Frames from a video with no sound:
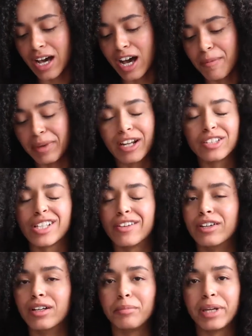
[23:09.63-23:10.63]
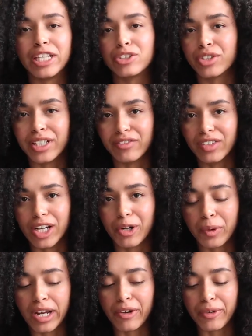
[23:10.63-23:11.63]
And I also have a Patreon blog
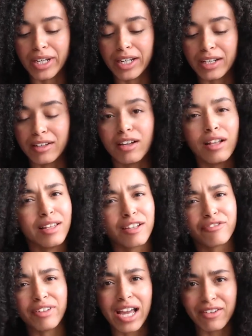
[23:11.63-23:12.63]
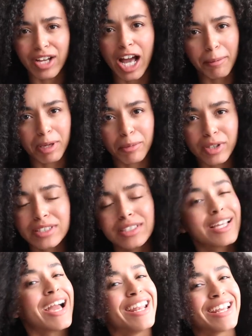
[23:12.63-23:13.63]
where I read like 5 comic books
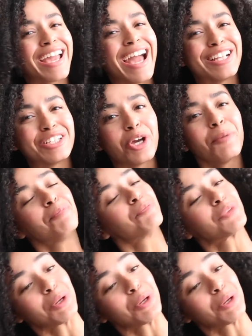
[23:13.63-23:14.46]
to kind of catch up.